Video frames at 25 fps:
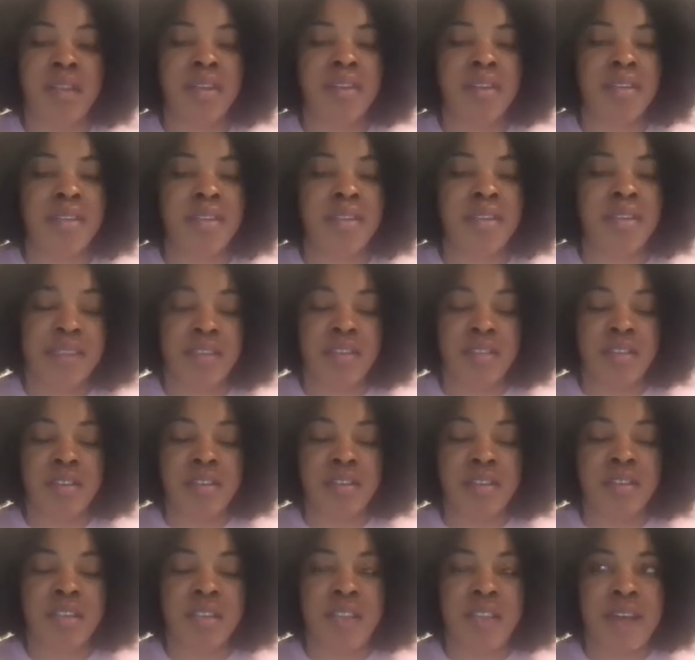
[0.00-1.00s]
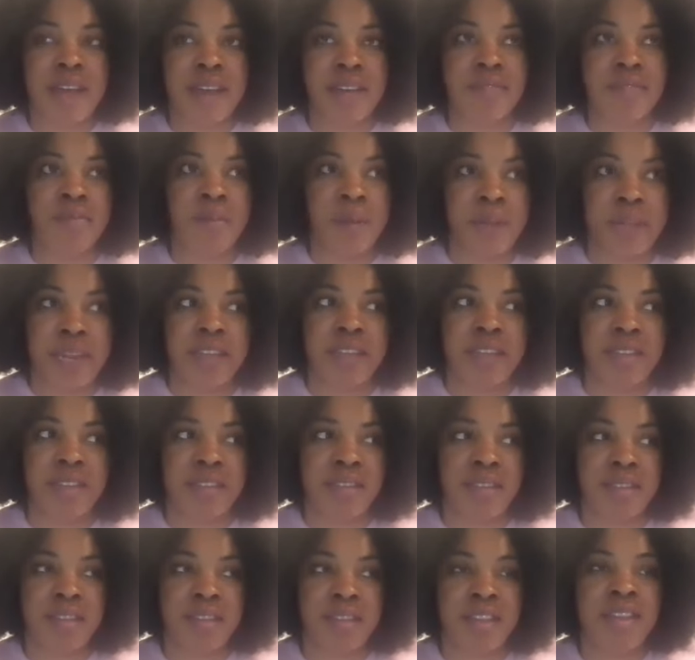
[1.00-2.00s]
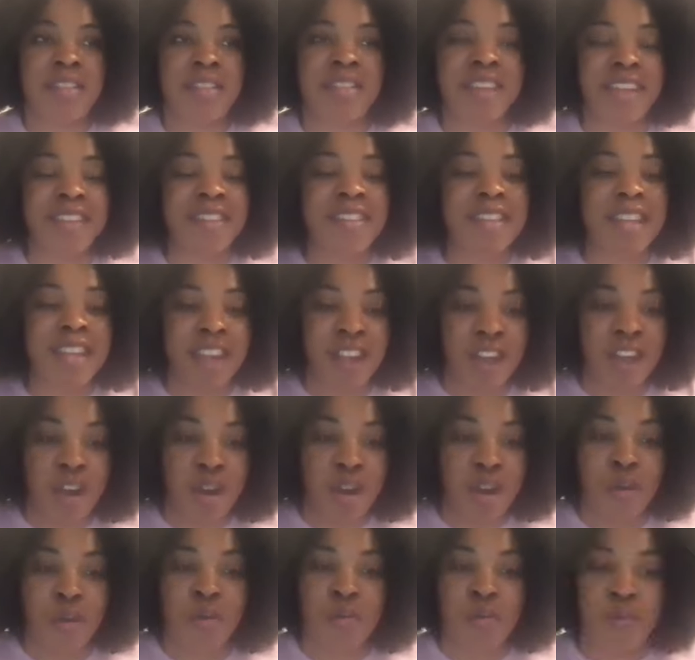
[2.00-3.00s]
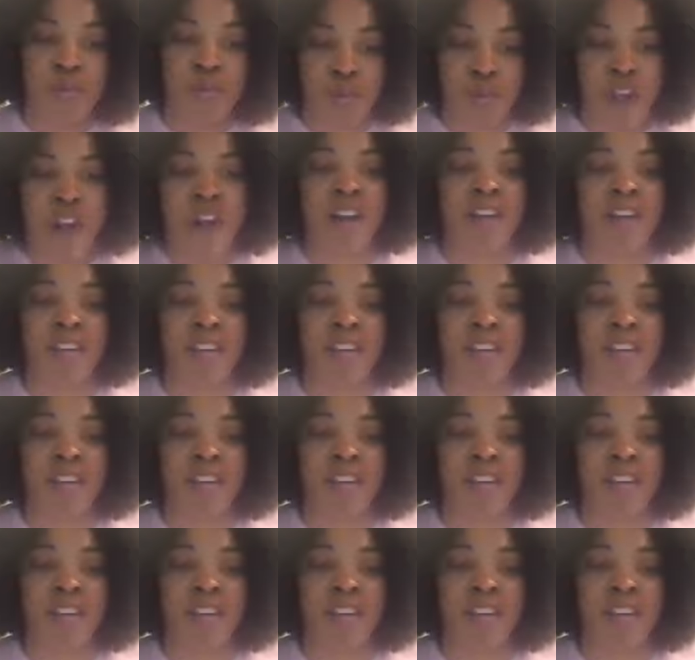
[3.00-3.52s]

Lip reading: Yeah, so there's a lot of ways things can go wrong.